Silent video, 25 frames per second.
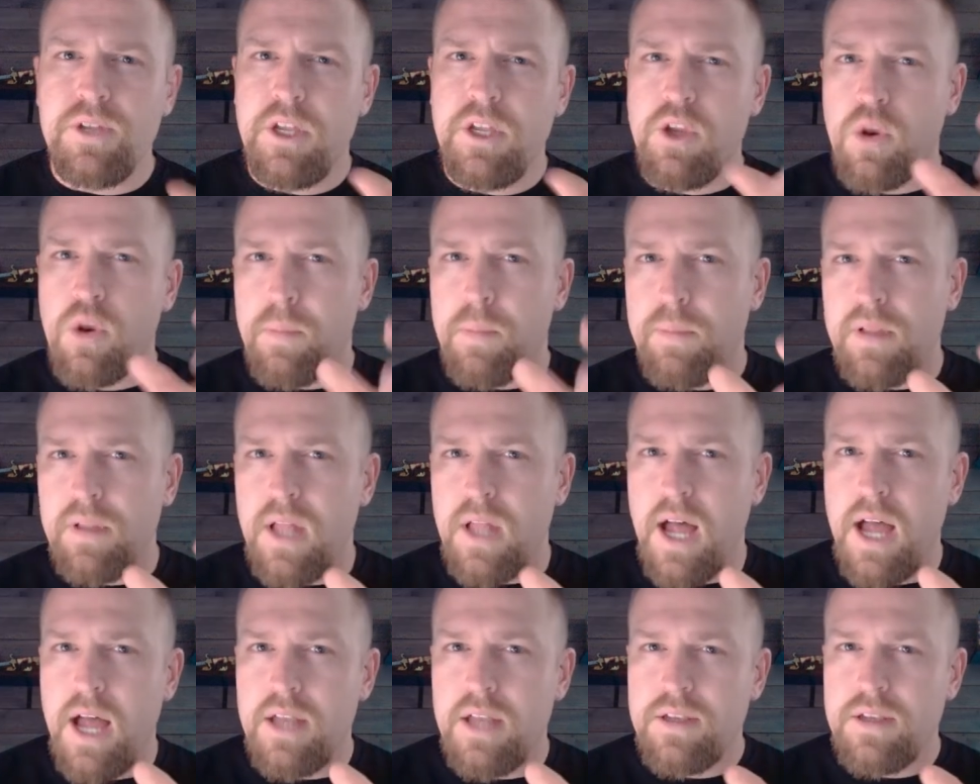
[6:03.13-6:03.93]
your
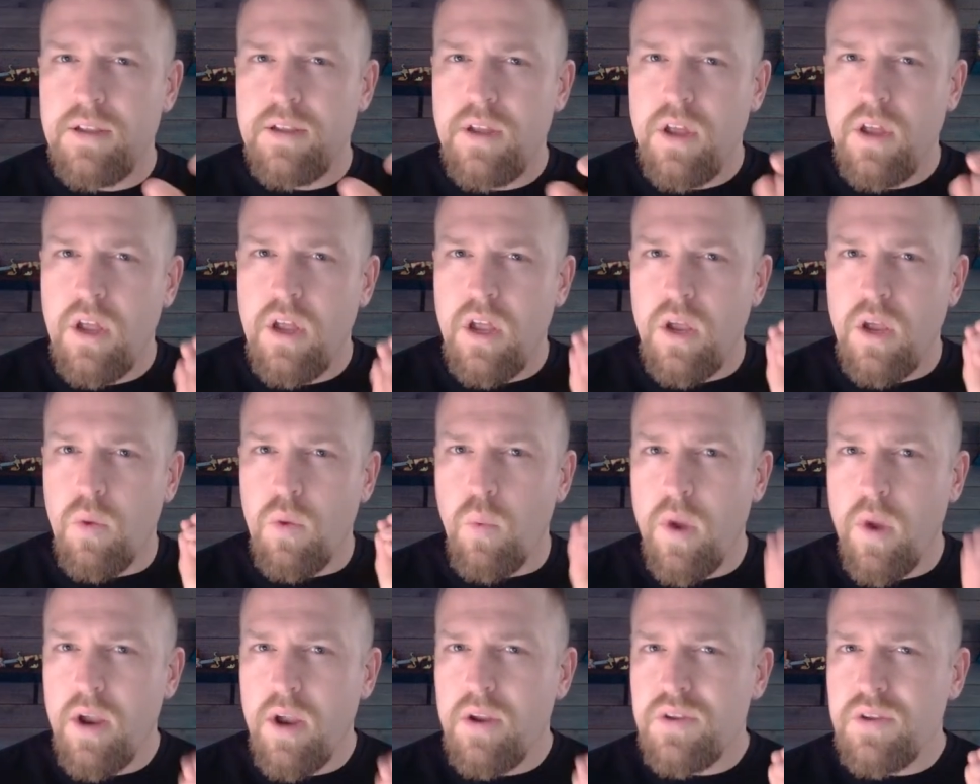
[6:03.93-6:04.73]
plot.
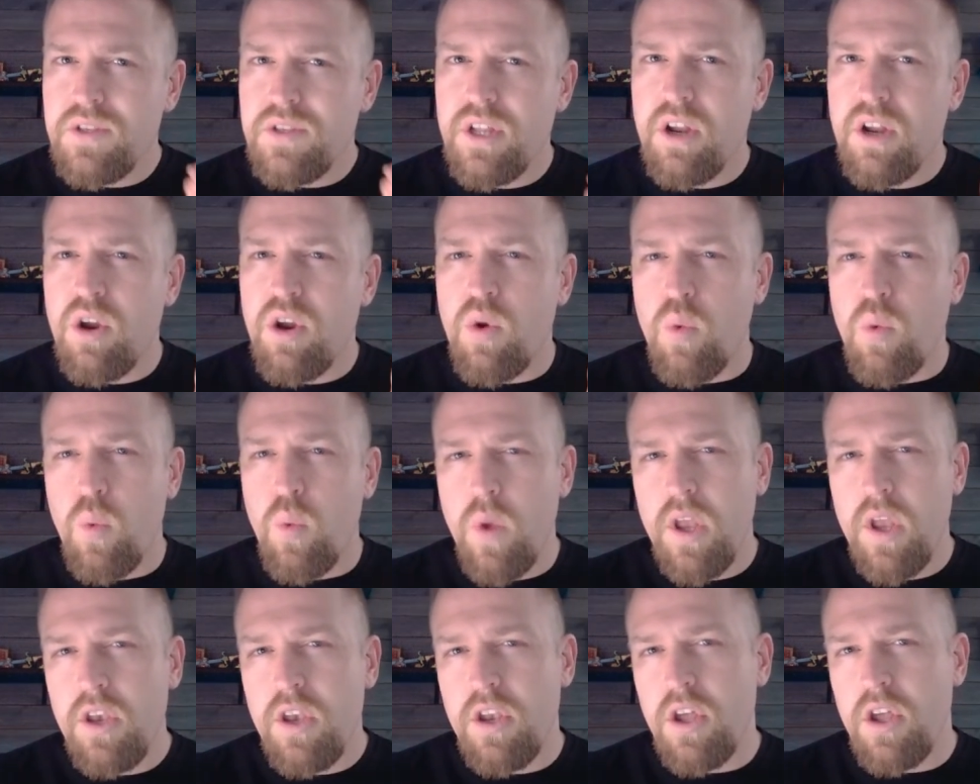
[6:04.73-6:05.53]
Where is there a
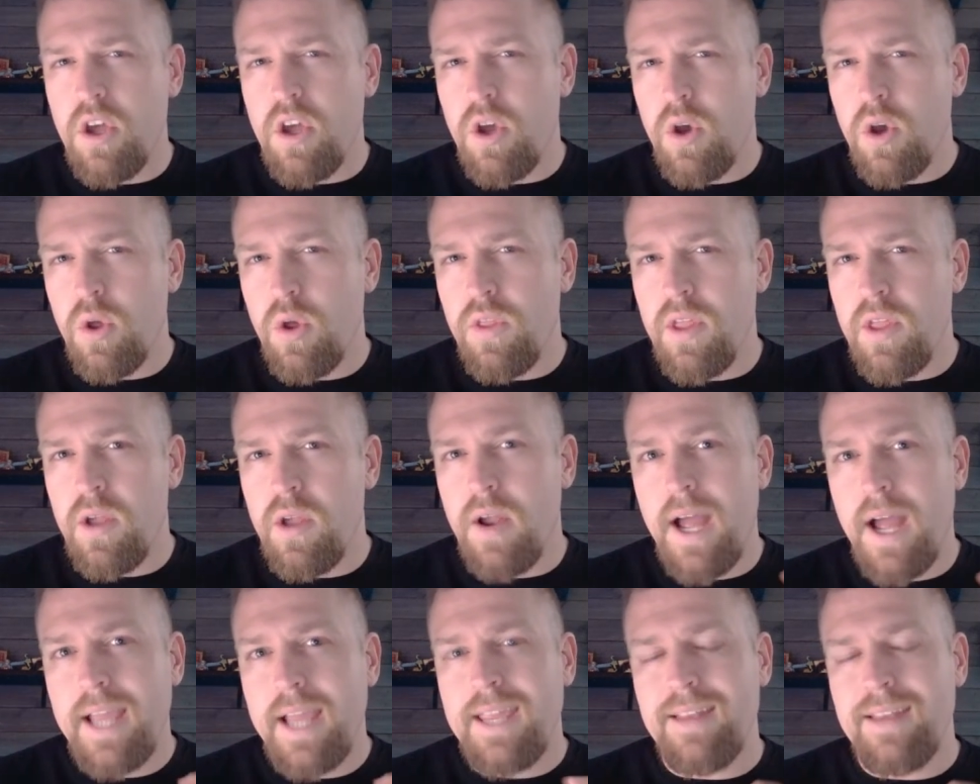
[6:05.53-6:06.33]
window that
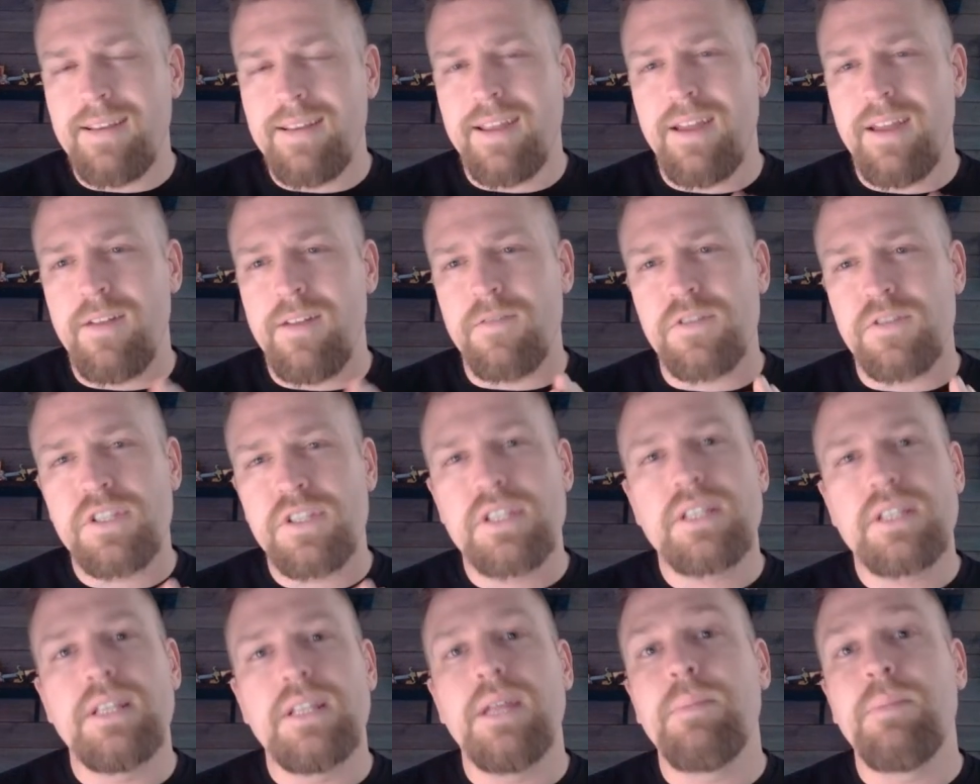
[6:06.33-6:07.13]
I can kind of
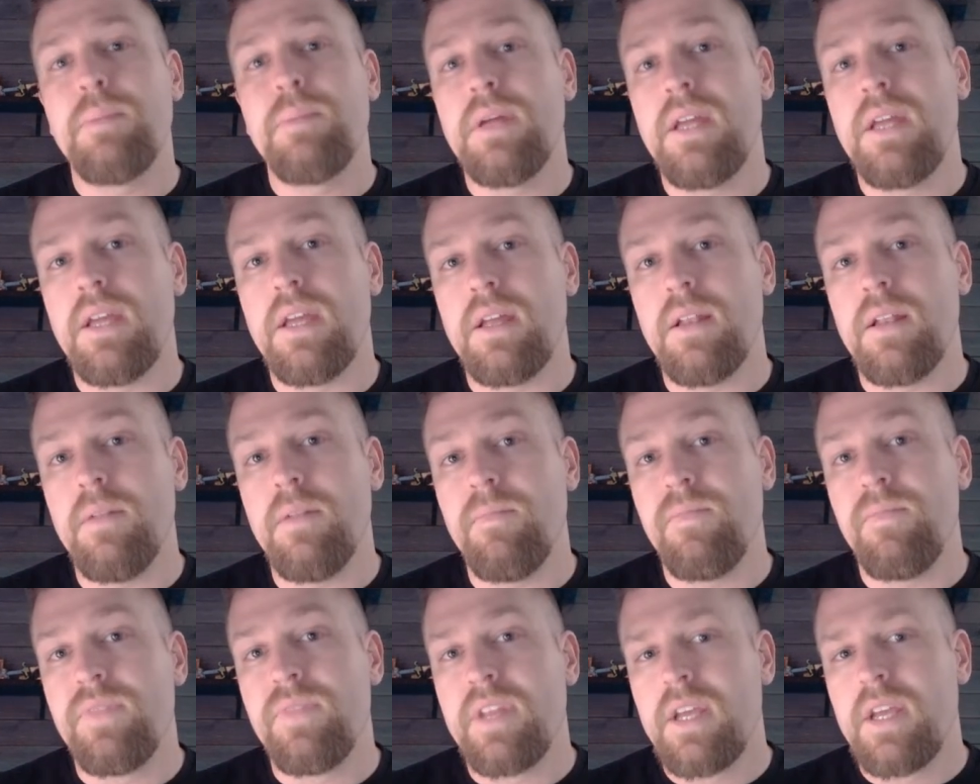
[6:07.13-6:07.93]
slip in
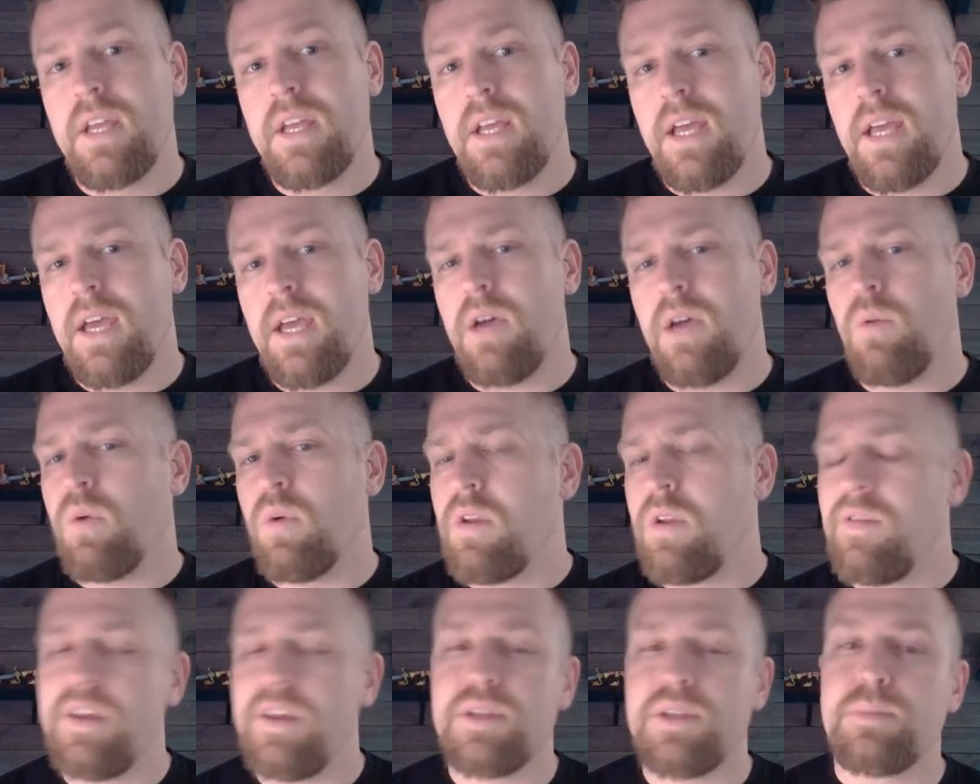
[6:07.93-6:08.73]
one
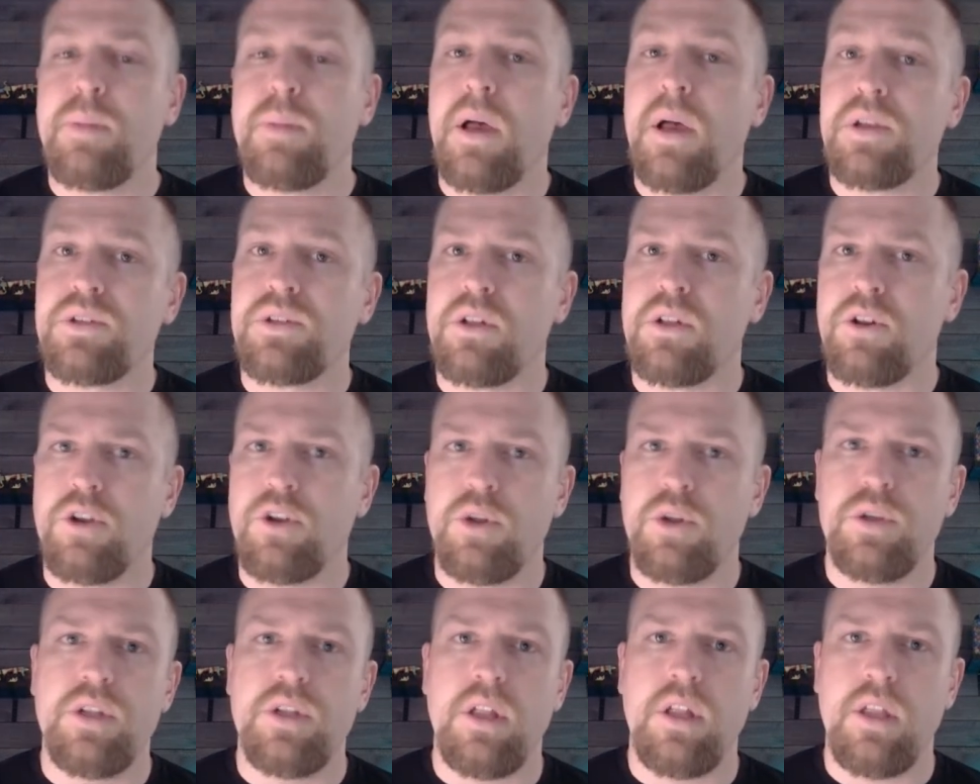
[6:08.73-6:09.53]
of these puzzle or
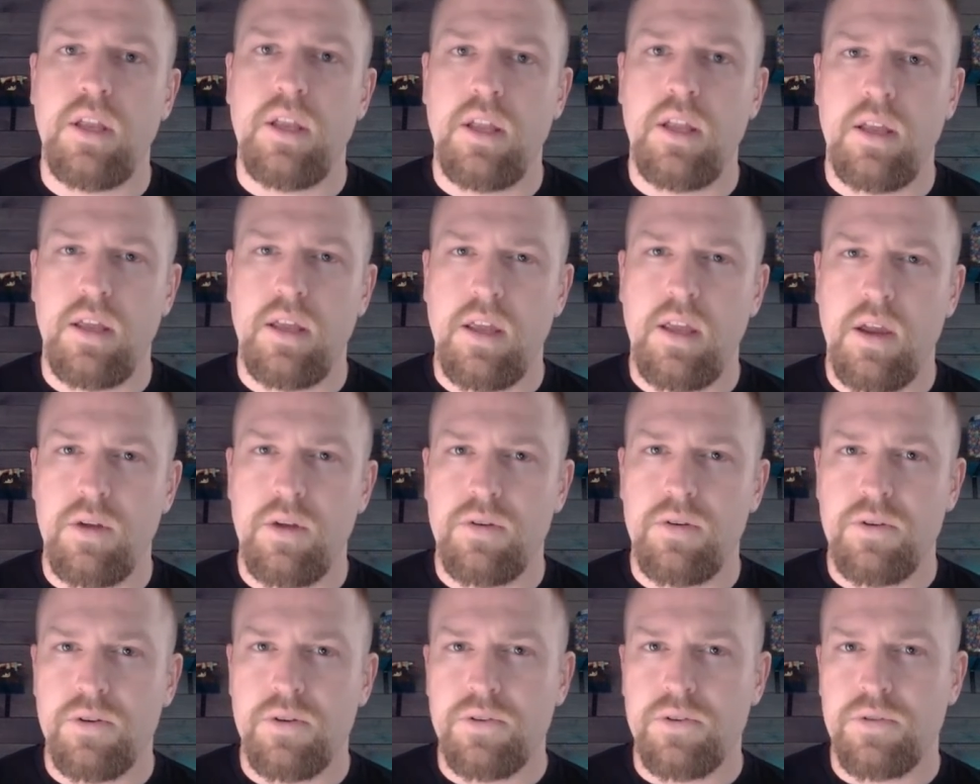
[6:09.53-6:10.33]
utility
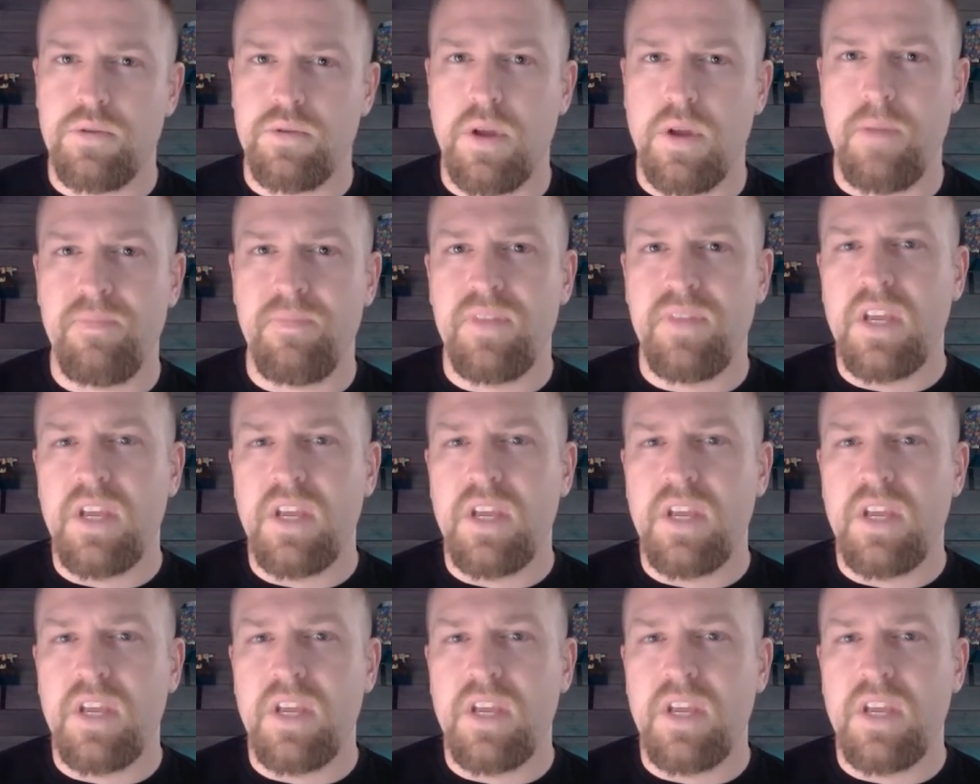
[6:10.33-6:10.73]
encounters, right?